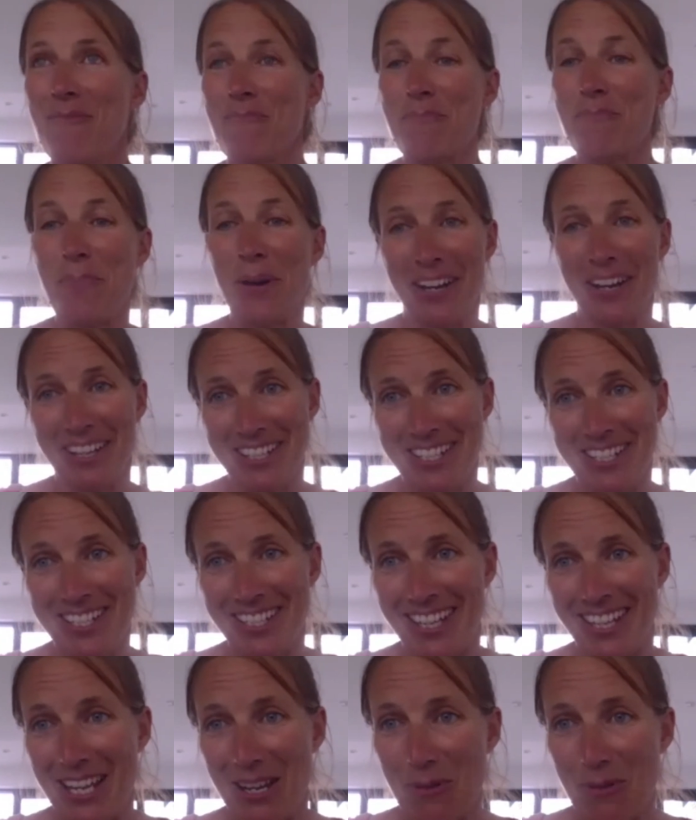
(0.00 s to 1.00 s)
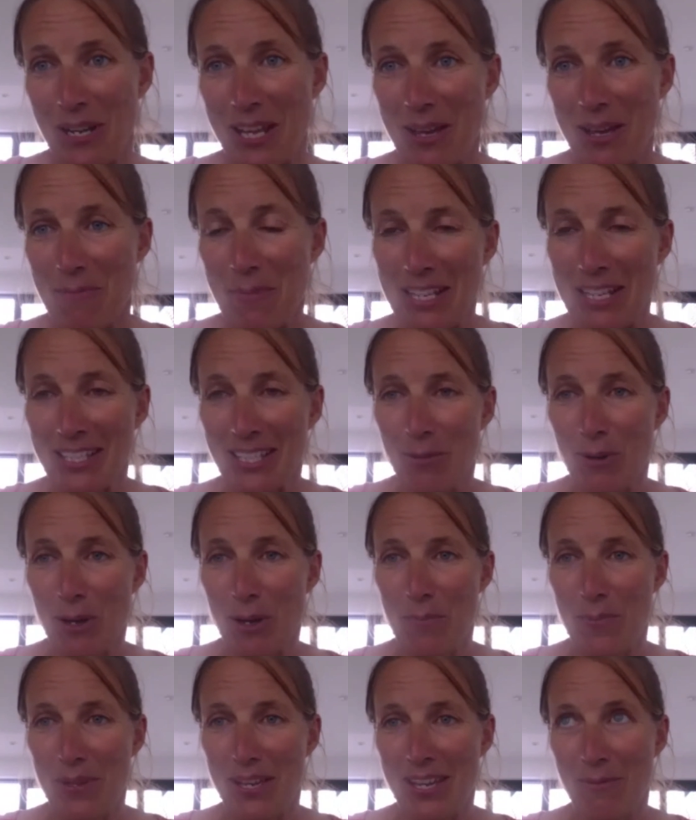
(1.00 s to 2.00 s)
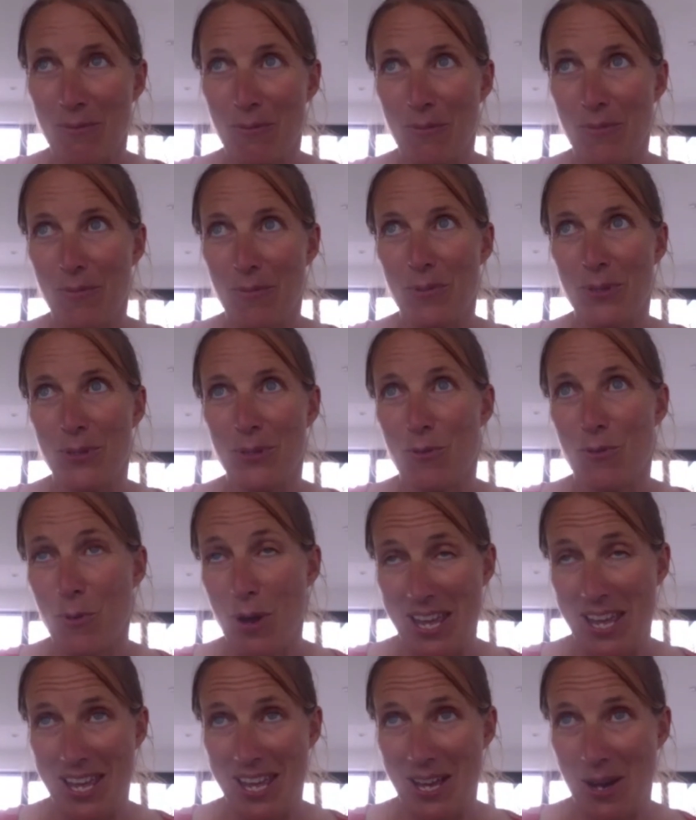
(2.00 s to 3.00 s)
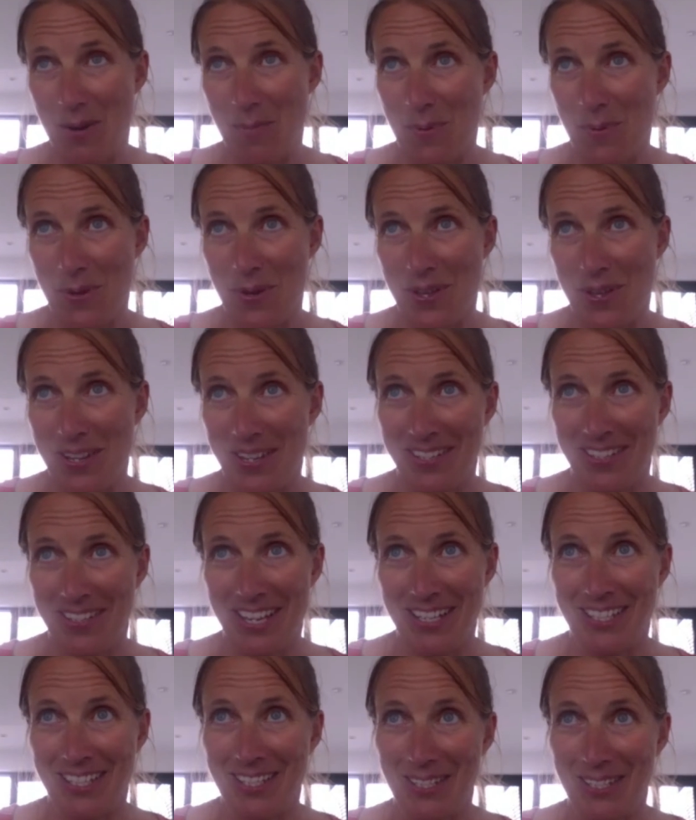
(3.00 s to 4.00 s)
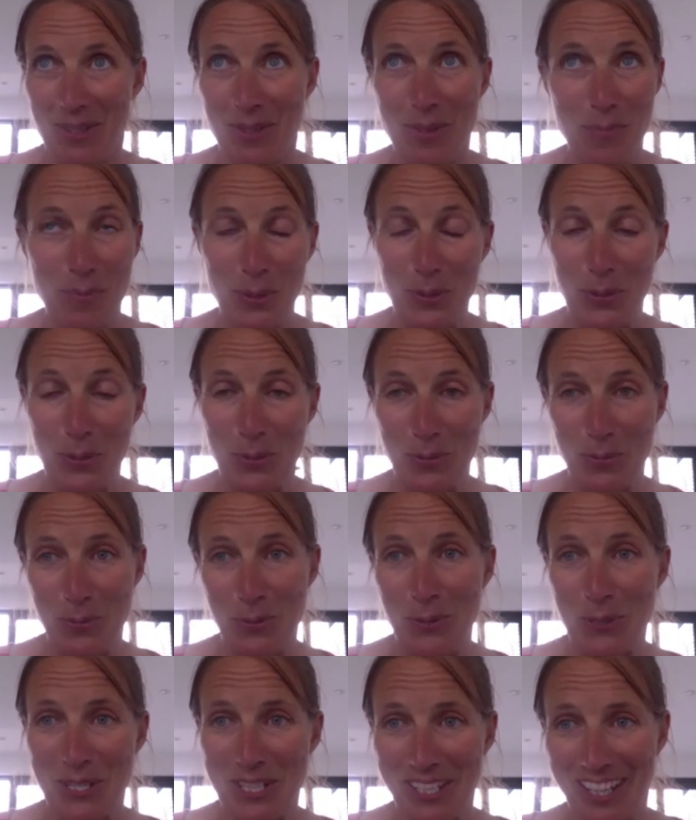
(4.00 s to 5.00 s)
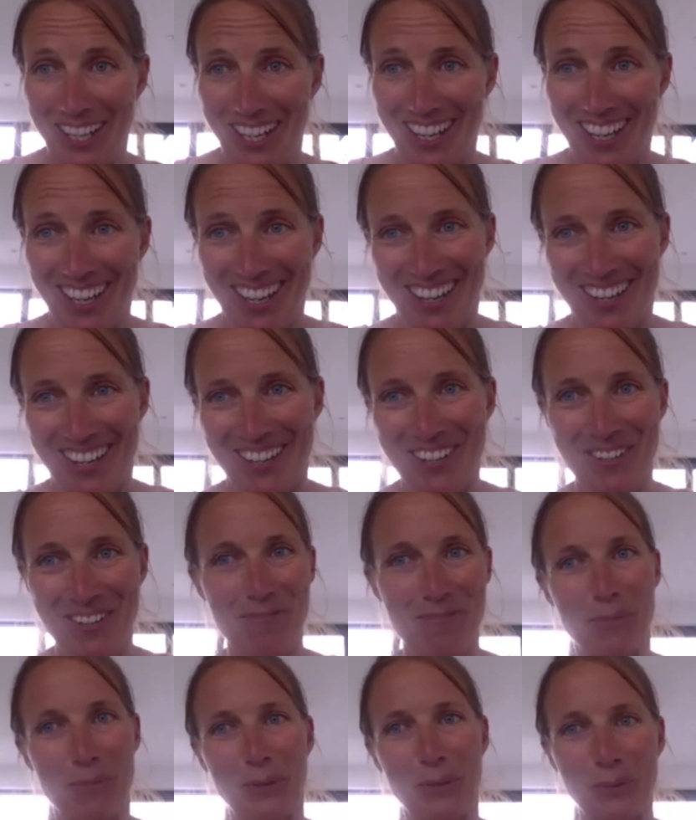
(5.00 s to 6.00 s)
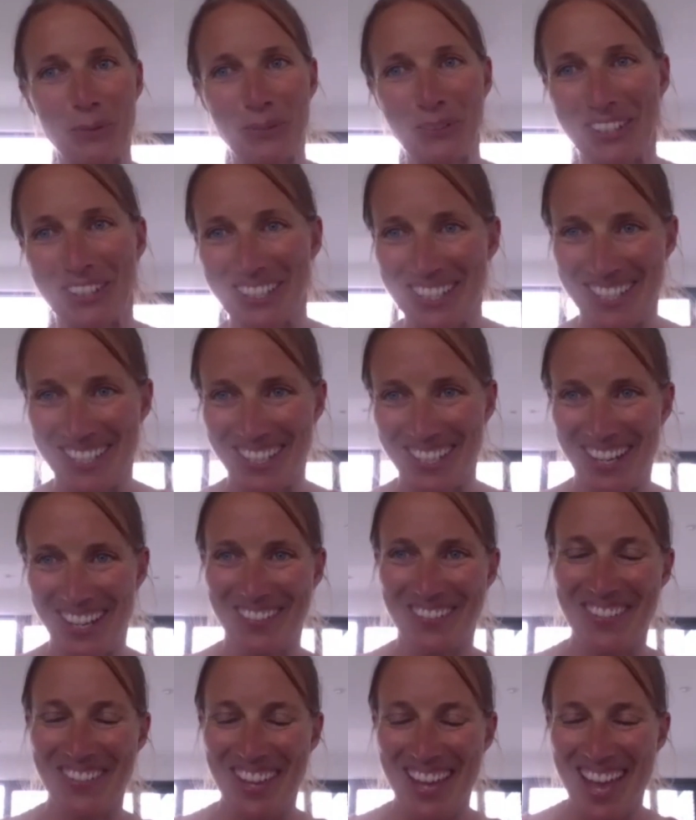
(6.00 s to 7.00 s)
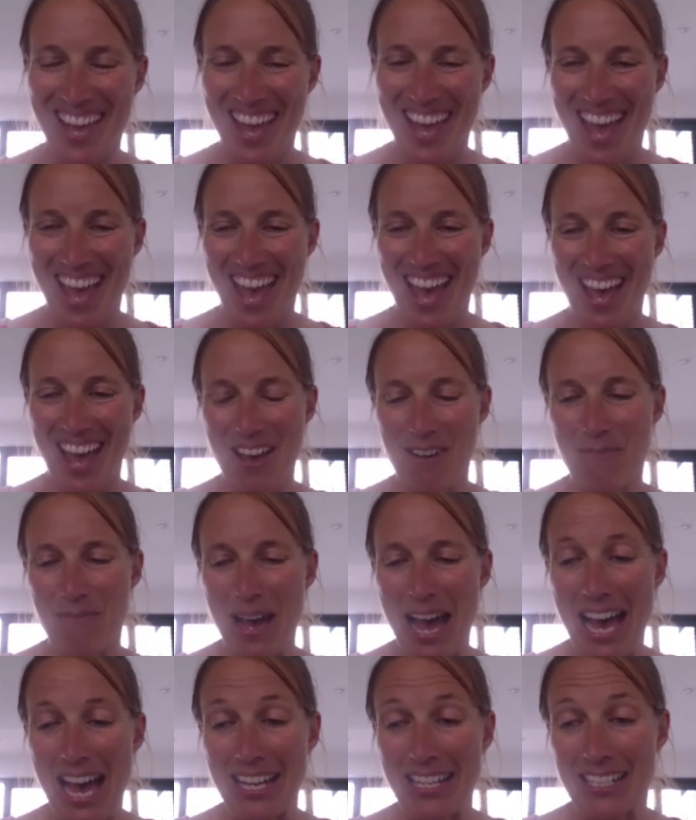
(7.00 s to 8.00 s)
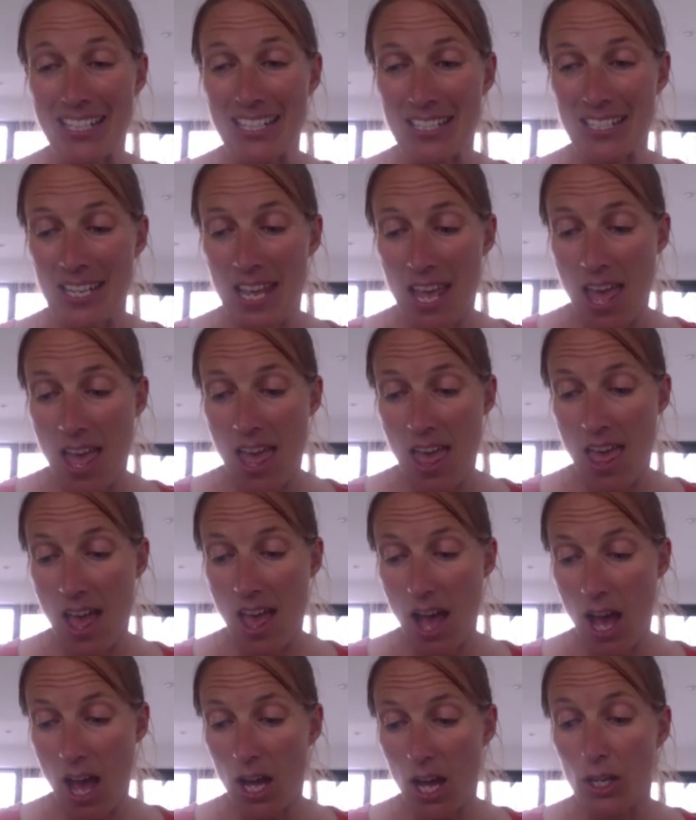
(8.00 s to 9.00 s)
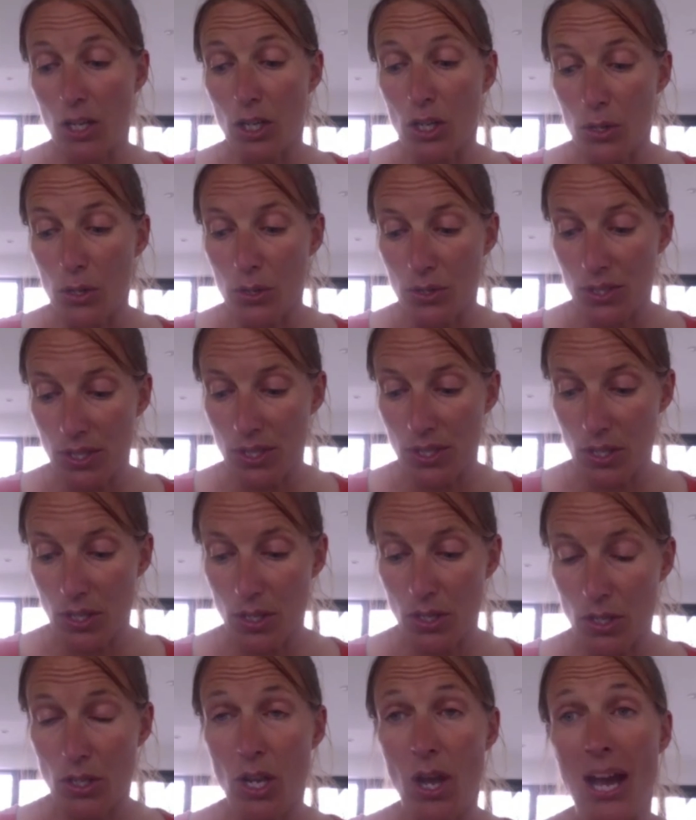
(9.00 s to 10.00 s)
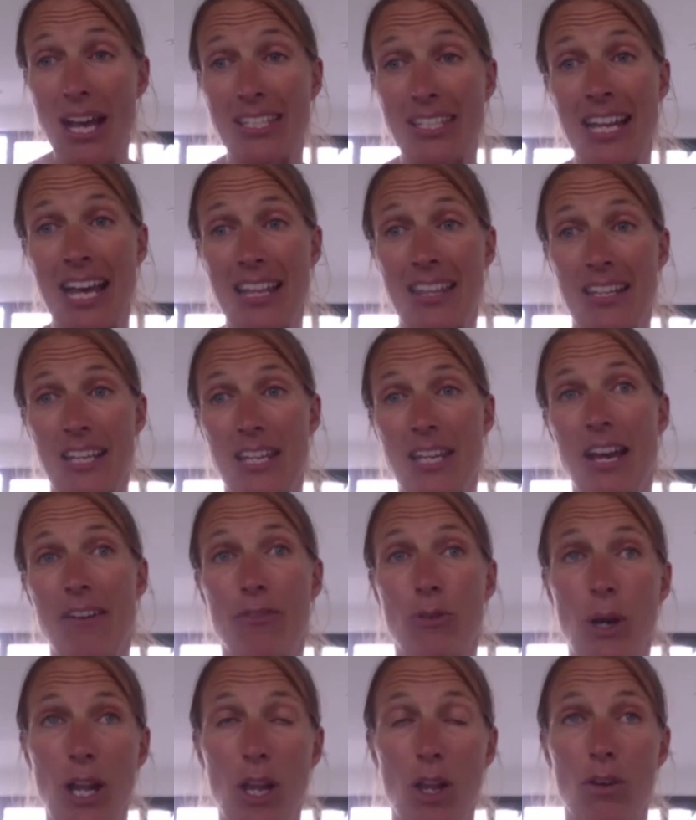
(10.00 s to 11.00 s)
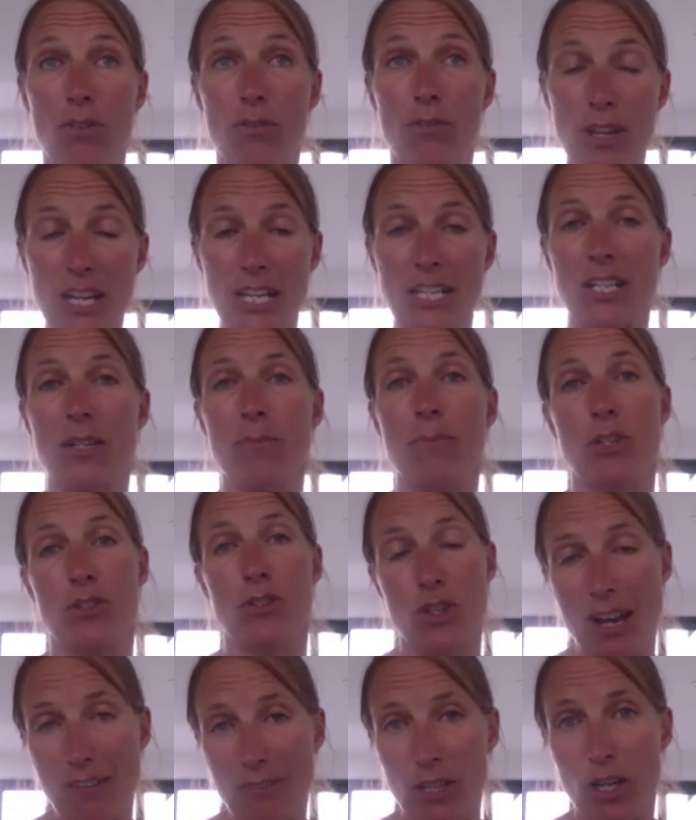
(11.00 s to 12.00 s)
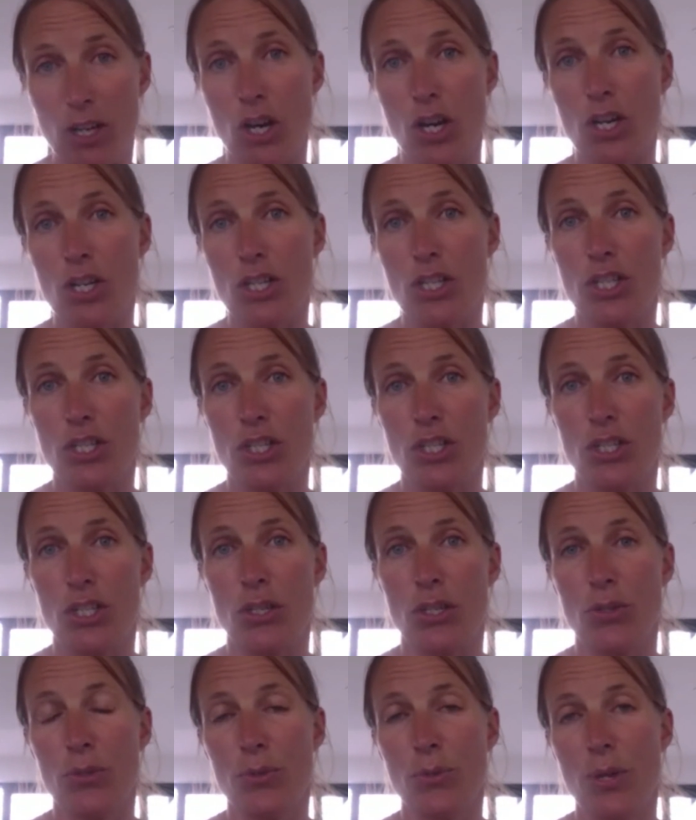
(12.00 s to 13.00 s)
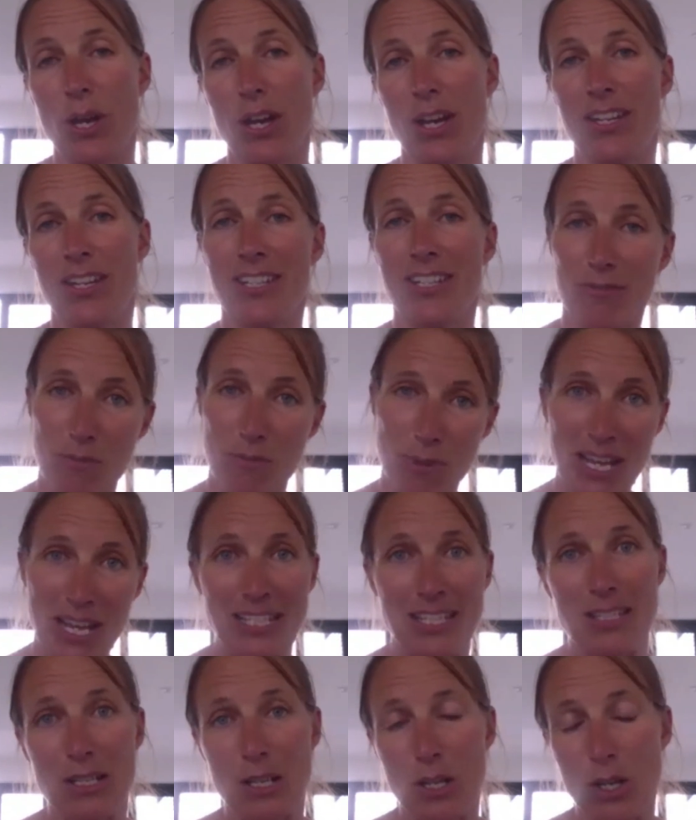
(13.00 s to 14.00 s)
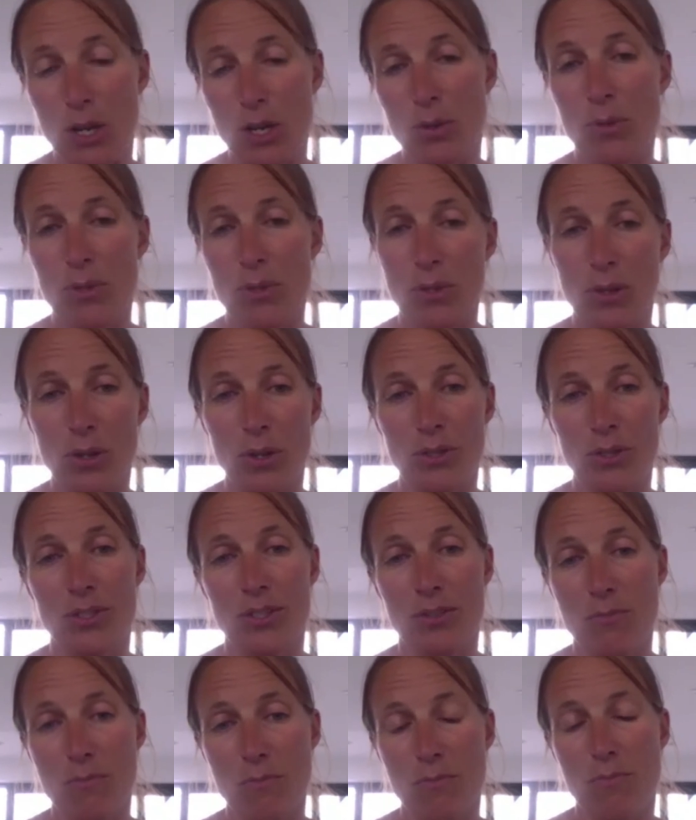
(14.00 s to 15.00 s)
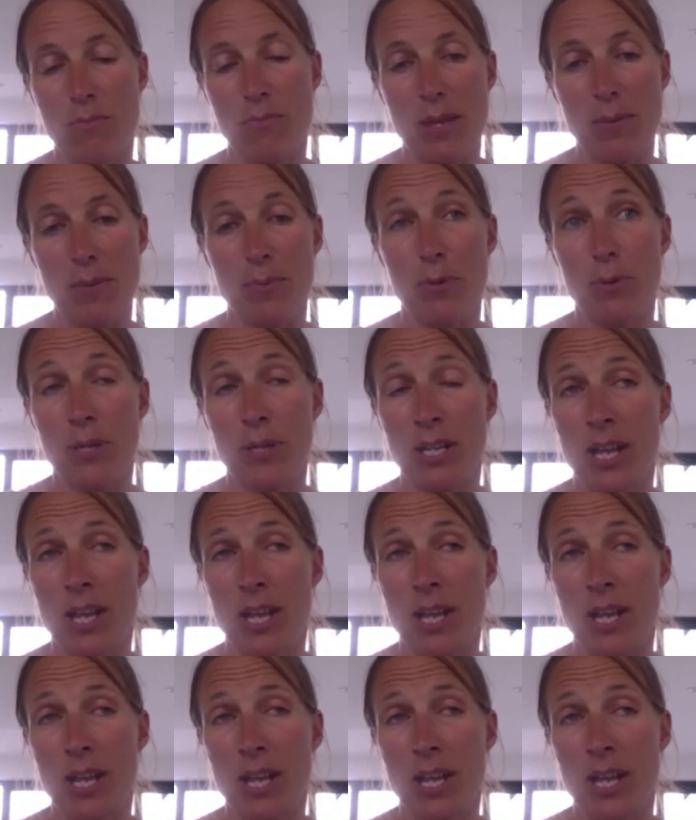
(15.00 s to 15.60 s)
But equally it means I won't be sort of waking up next to the blue water of pool and stuff. And I lose, you know, as an athlete, you have quite a lot of freedom, you travel a lot, you in different places a lot with lots of different people,